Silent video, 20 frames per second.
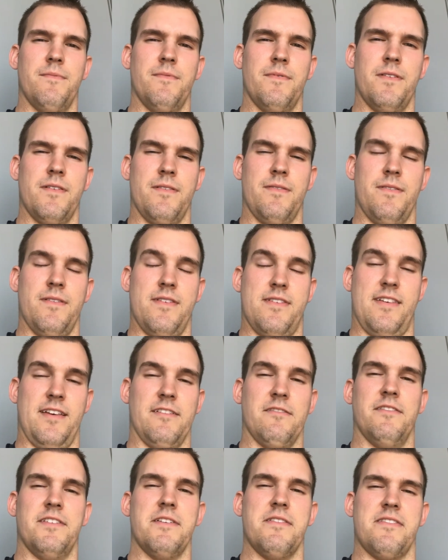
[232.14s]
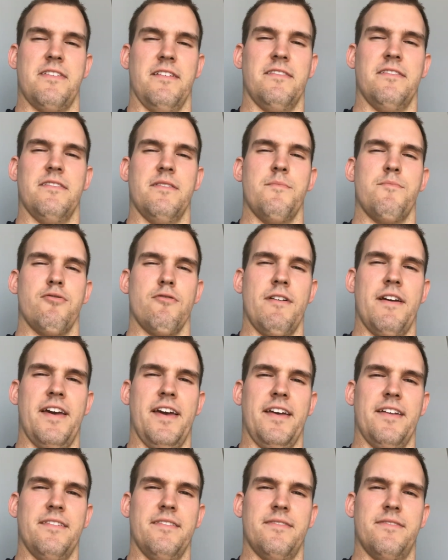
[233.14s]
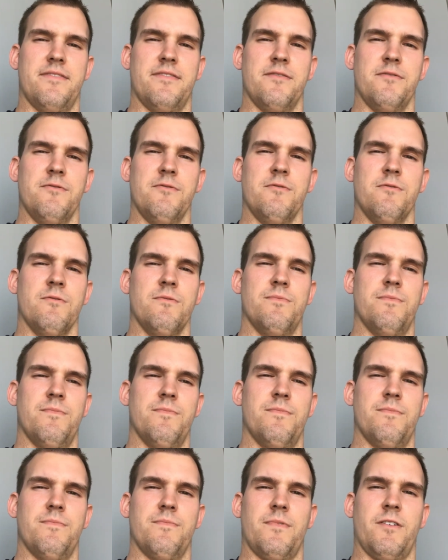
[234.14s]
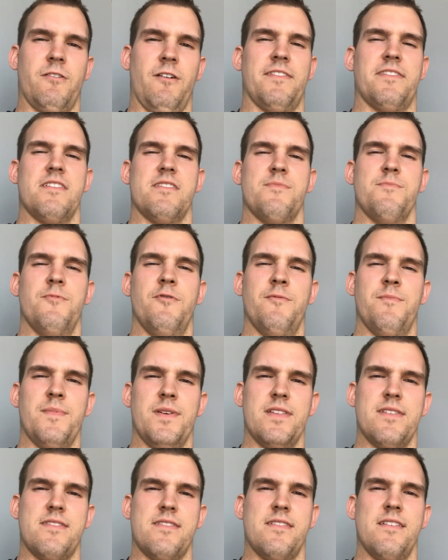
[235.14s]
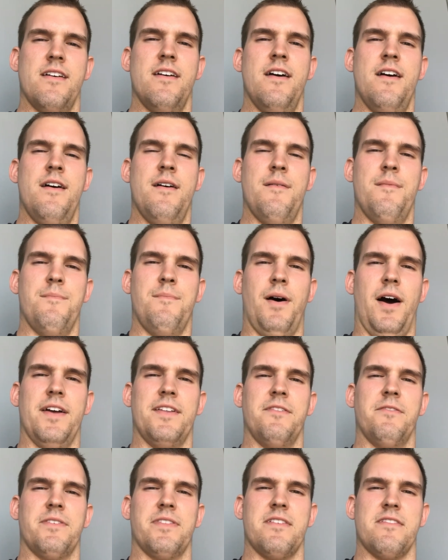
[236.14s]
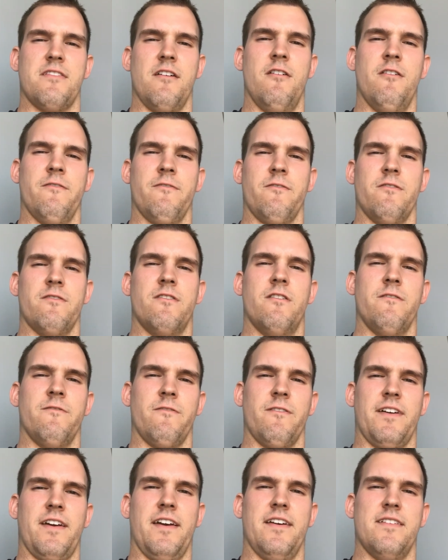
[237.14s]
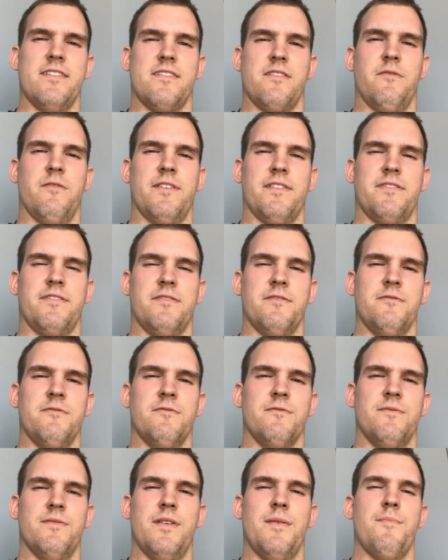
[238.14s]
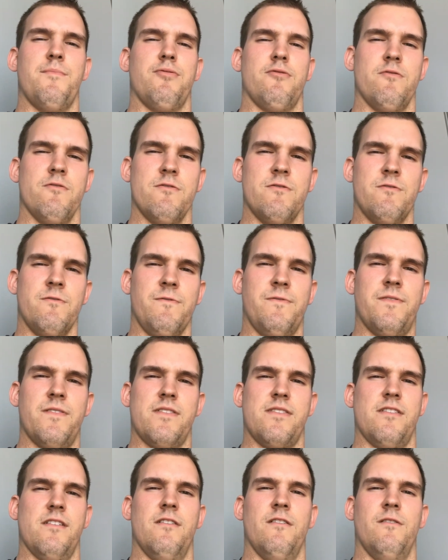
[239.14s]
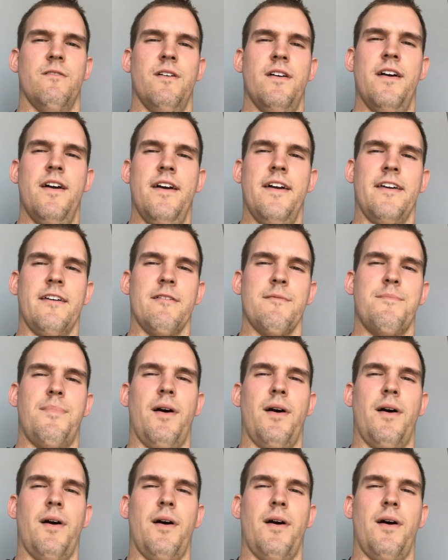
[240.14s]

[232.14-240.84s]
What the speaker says: the signal that you send to the brain to correct these movements by doing these over and over again is going to improve. So your